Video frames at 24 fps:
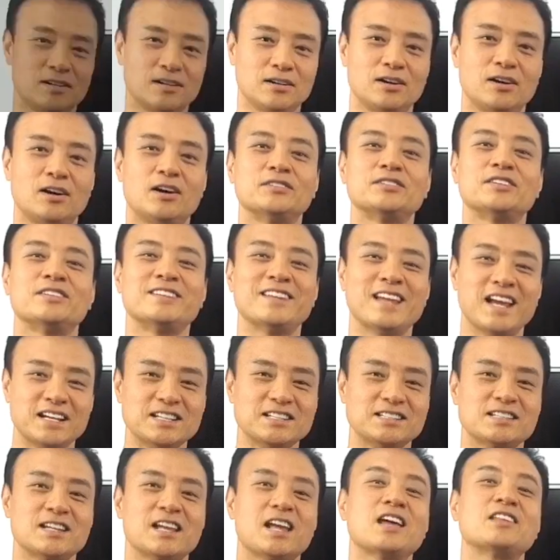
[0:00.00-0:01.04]
On the
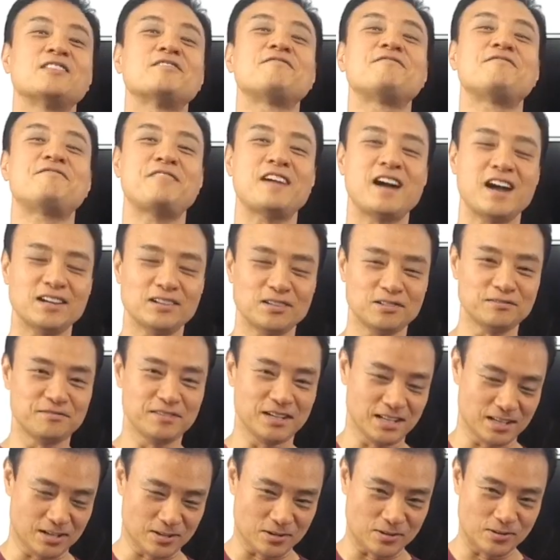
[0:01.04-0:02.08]
next and final
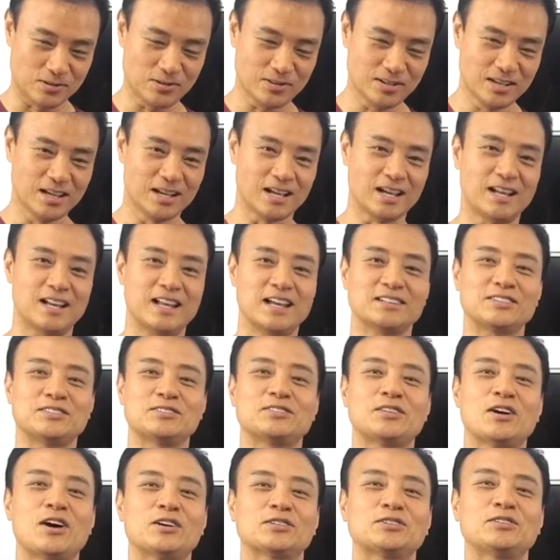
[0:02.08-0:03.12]
video, I'd like to
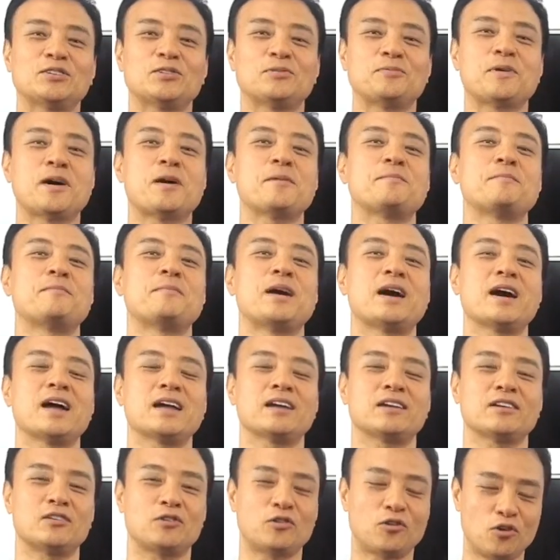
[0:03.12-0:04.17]
talk to you about
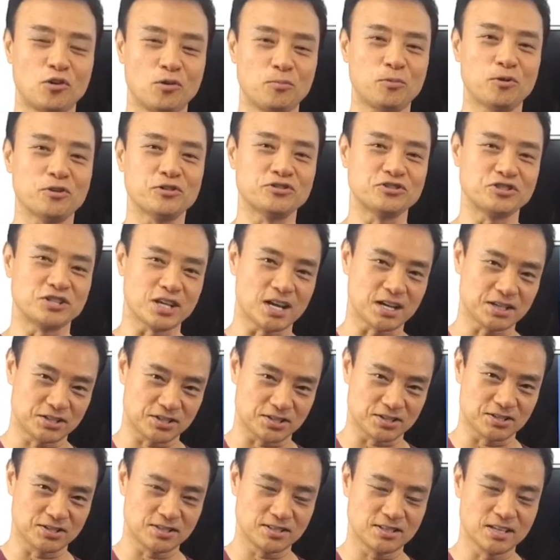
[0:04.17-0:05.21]
my herbal
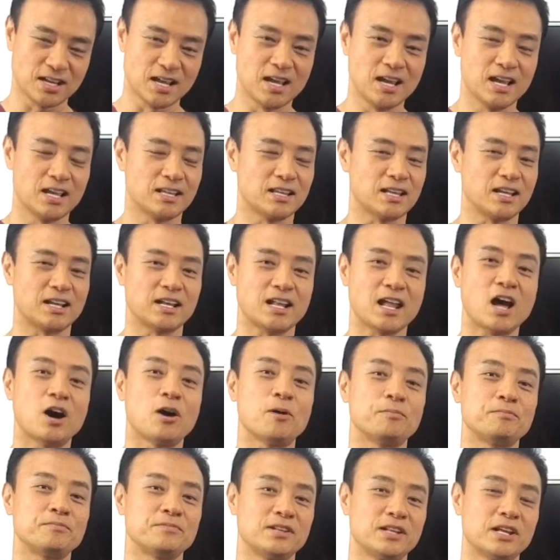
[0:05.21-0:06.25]
injections that
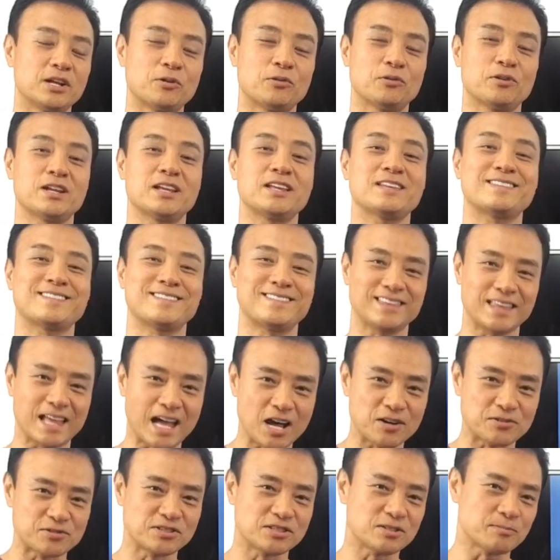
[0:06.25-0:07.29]
help literally
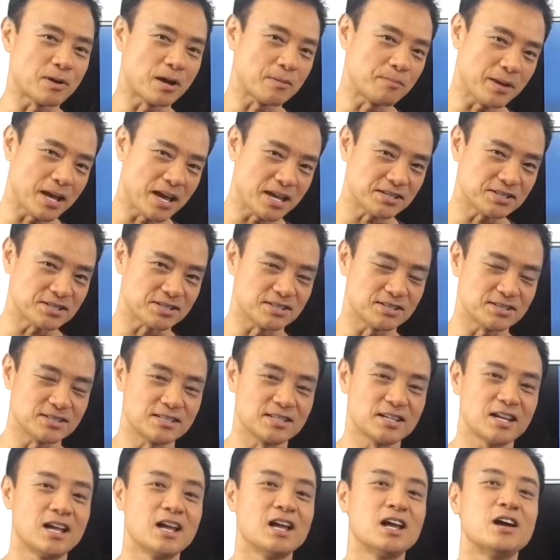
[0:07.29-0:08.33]
thousands of my
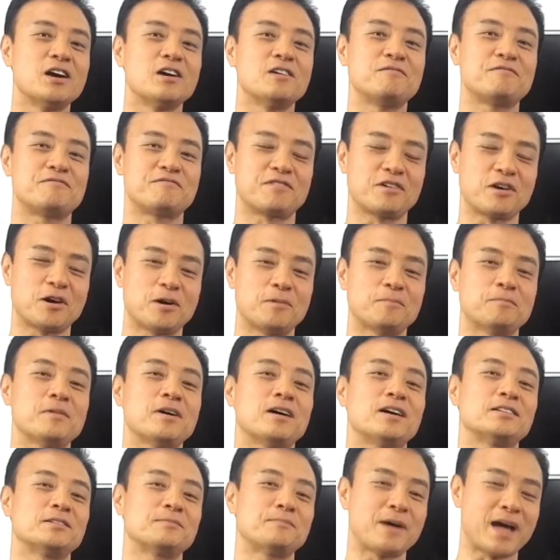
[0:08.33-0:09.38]
patients
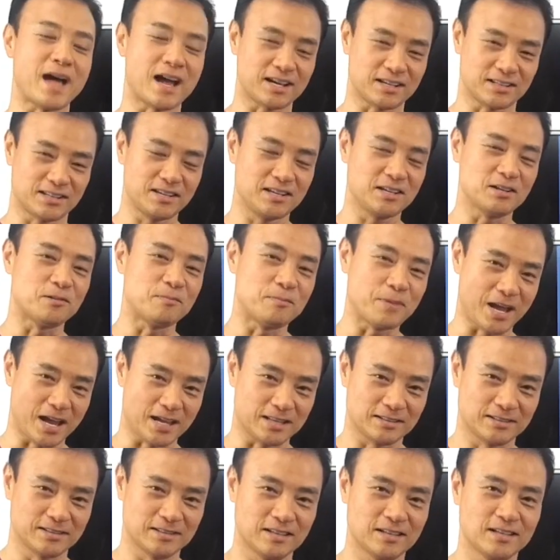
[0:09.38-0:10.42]
from back of the heel
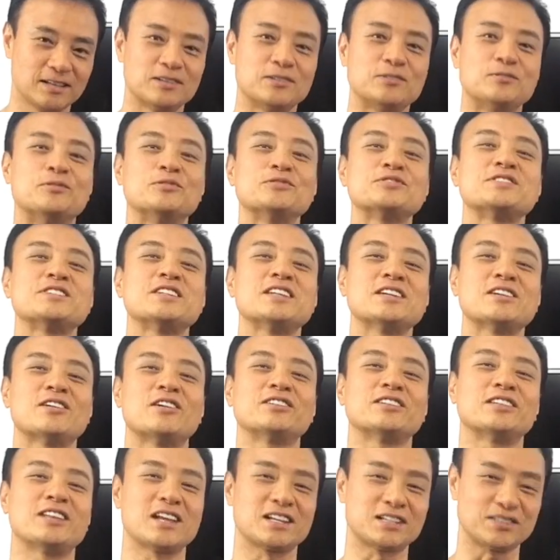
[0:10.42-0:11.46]
pain. We'll see you
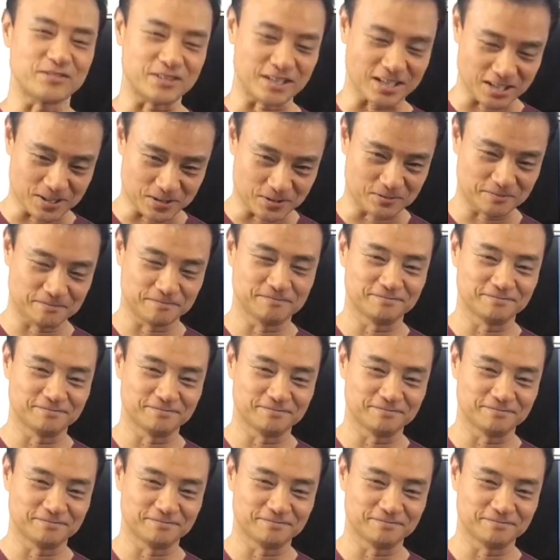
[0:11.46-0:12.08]
on the next video.